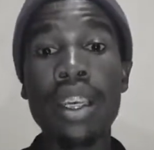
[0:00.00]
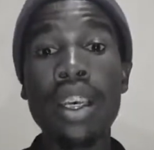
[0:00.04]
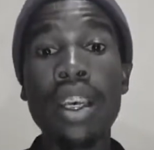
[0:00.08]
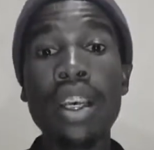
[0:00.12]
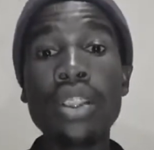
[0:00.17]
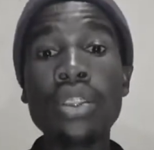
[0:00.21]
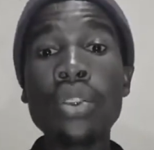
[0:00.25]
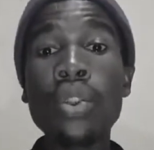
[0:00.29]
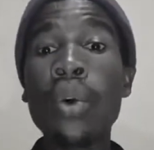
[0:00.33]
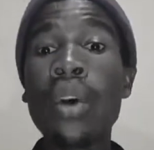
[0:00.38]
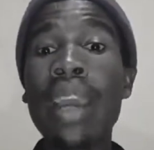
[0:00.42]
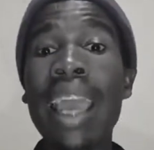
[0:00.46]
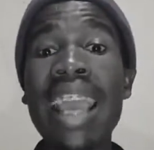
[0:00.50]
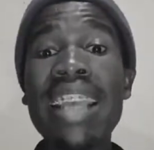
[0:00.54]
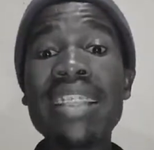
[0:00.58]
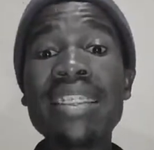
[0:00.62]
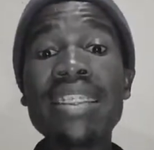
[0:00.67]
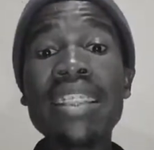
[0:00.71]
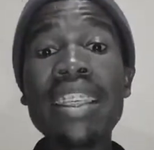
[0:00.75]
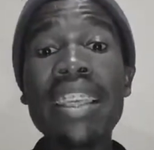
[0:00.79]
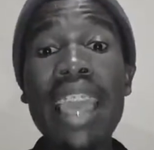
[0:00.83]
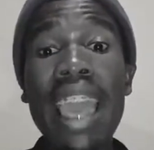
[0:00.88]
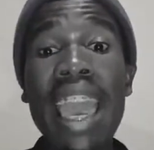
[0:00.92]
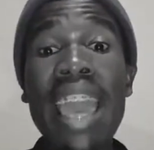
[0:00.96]
So
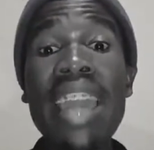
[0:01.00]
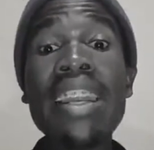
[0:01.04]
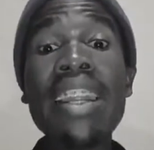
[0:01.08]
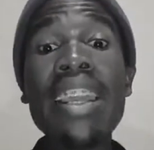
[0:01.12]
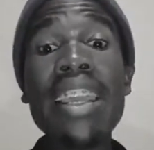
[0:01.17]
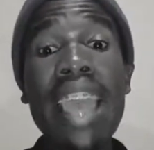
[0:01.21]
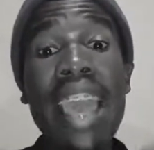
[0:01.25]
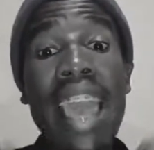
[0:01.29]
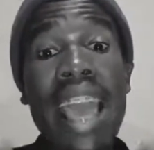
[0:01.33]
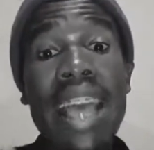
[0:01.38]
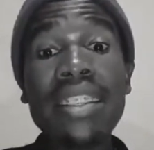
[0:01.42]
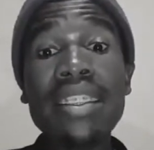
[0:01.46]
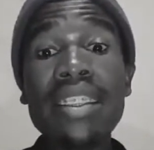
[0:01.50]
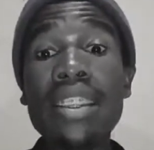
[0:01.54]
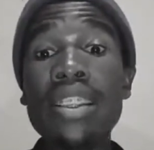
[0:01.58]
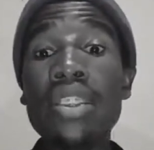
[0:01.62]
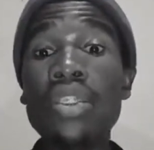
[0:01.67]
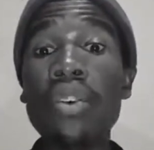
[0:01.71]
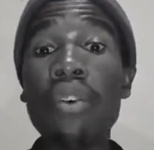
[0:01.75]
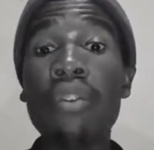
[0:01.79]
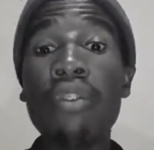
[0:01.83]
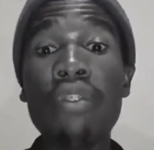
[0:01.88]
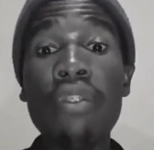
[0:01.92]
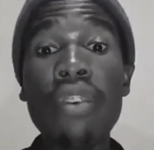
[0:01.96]
guys, and as it's
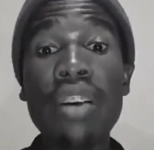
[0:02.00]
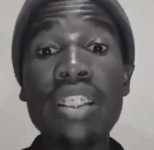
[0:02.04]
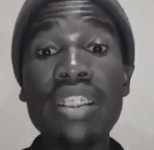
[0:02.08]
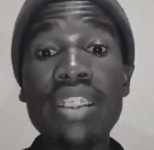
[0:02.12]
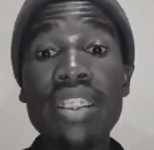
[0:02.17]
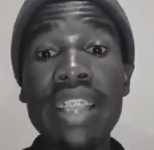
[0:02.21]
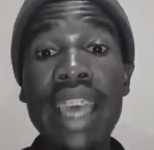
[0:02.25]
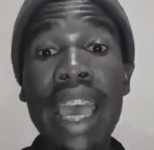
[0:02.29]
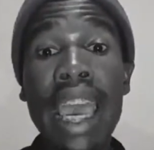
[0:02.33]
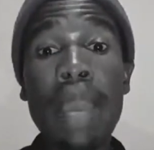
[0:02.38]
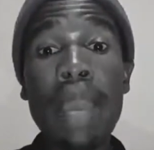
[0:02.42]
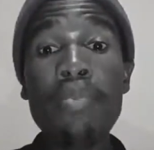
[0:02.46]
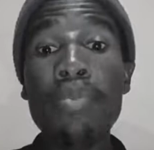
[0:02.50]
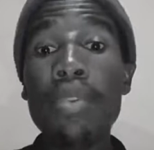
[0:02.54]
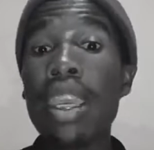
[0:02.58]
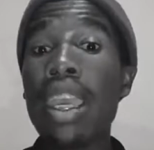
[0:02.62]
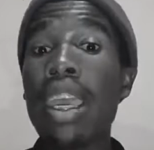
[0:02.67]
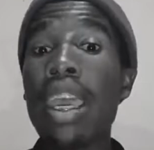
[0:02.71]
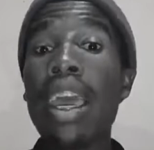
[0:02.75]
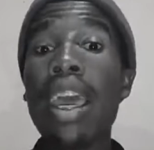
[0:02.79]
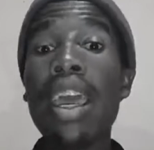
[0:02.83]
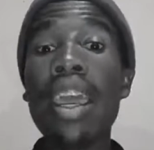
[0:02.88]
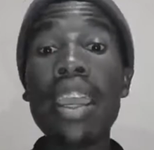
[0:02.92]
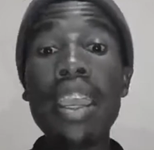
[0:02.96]
your first time,
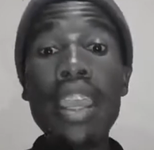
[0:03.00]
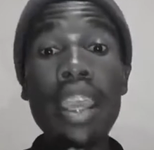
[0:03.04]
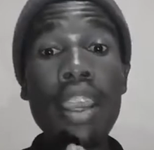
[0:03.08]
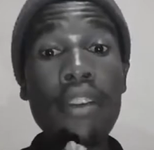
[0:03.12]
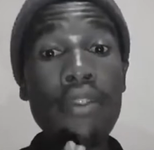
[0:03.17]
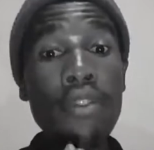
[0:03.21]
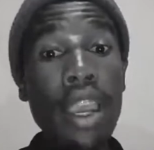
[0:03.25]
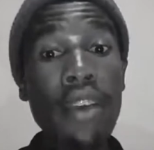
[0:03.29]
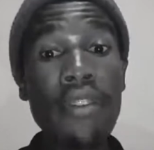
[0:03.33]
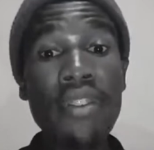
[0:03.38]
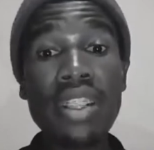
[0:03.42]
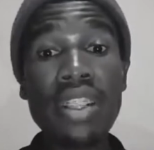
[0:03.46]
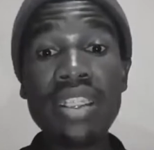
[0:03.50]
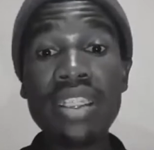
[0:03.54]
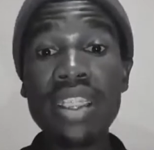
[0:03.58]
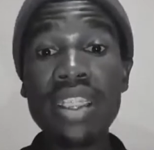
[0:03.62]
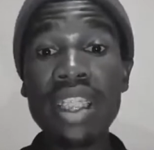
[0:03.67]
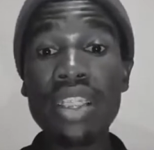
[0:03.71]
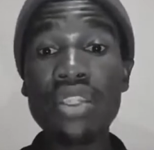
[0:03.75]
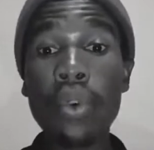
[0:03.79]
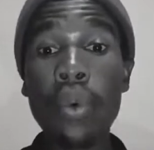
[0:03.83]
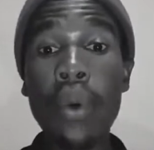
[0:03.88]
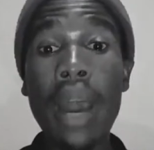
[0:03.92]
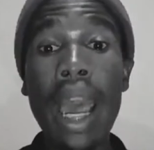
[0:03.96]
if you haven't
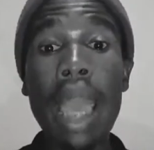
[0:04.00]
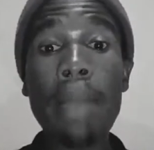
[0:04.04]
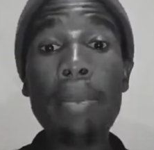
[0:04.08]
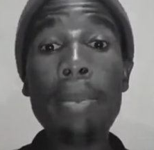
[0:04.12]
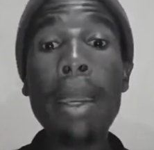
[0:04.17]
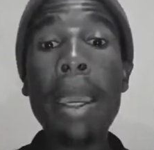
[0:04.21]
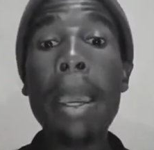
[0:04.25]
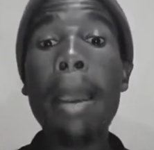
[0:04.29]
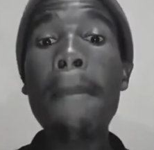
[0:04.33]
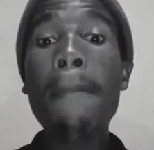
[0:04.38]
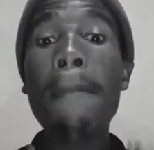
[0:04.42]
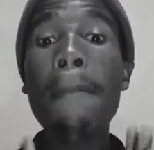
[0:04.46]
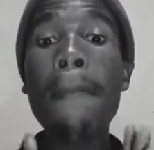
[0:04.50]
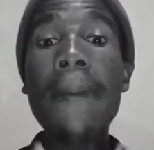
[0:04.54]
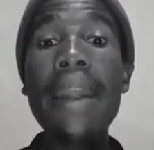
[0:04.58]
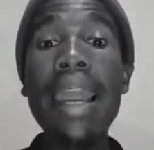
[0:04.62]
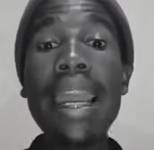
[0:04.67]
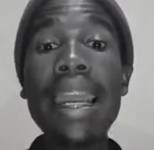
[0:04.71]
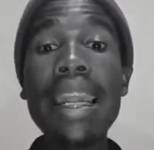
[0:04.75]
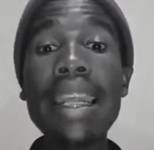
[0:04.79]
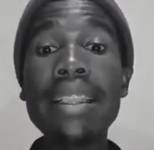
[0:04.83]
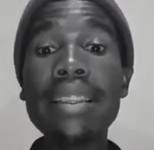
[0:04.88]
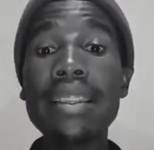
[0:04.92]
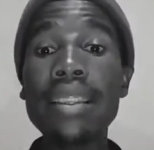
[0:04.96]
subscribed,
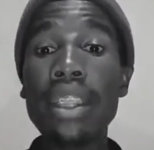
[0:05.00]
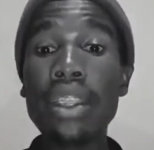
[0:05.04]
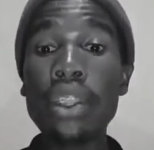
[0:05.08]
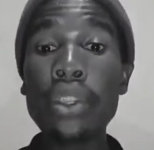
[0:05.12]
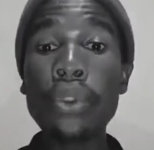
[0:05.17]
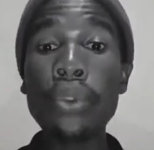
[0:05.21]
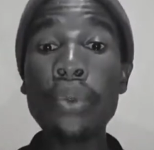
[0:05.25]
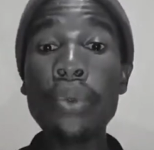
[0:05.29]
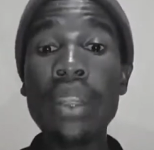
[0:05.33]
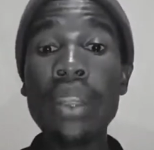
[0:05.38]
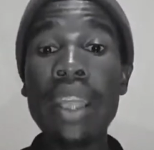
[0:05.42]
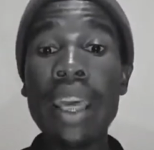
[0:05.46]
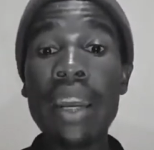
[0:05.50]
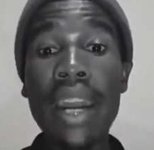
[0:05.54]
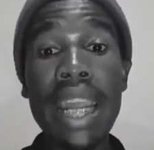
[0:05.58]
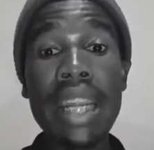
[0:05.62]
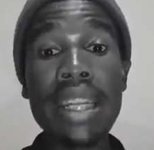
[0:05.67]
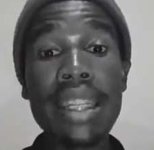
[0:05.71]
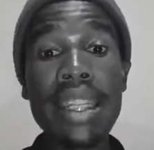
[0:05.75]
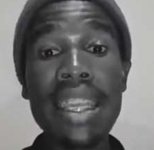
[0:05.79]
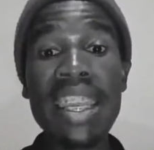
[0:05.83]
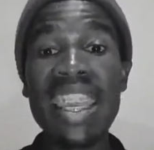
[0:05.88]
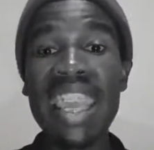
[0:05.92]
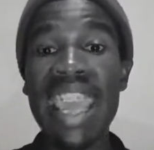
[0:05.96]
please do the right
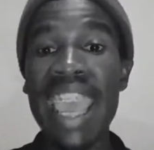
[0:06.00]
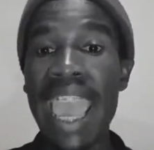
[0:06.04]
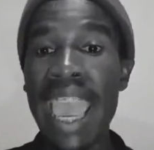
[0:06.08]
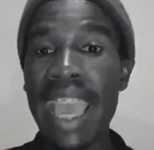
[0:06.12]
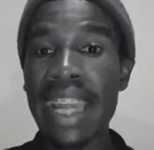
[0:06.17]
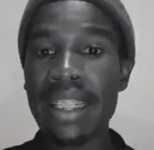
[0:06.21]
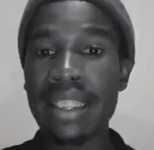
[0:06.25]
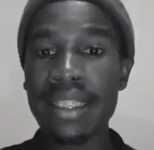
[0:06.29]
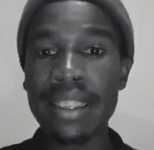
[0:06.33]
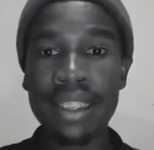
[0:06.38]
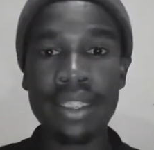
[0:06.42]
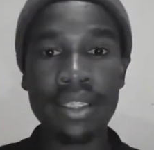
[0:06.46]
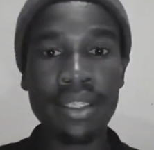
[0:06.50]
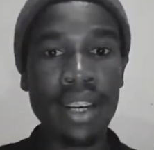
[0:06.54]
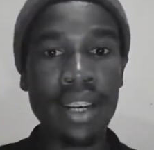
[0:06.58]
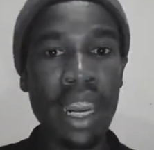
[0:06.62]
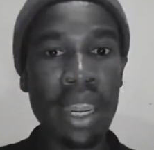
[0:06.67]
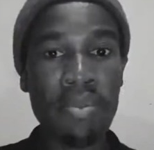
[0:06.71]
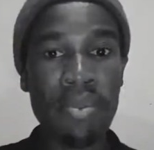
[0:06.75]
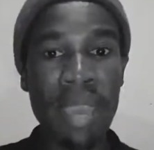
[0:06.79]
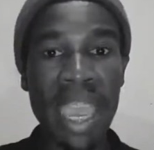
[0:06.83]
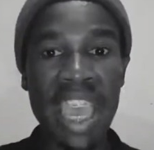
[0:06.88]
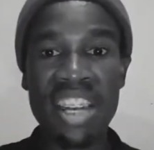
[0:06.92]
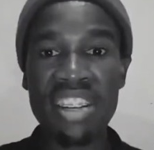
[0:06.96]
thing and
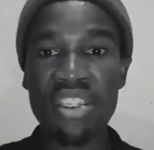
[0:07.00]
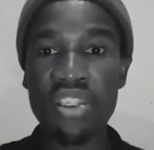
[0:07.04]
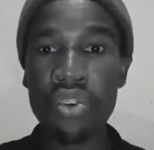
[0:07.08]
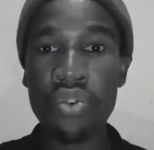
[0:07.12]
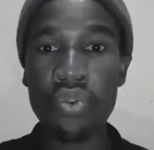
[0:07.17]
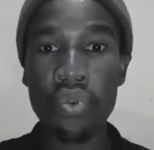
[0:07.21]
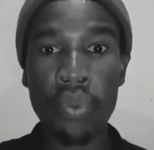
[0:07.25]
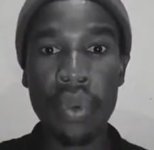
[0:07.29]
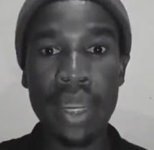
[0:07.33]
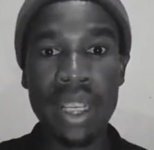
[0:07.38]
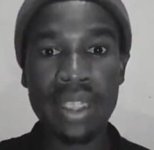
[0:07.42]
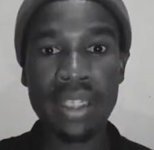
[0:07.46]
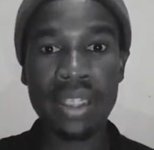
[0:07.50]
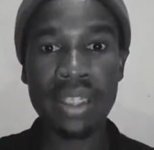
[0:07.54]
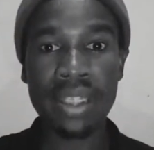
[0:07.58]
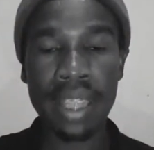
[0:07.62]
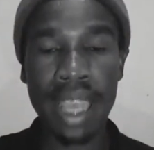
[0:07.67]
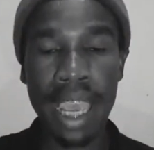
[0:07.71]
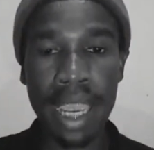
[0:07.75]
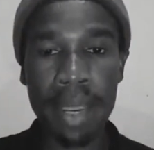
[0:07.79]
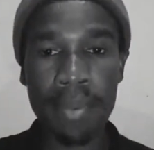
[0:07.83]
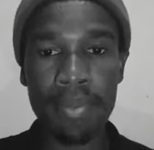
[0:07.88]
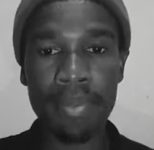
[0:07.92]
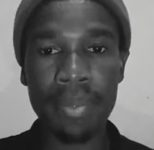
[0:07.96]
subscribe and don't waste
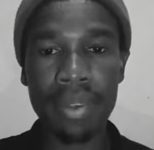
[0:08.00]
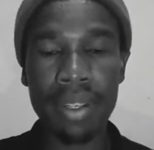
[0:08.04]
time.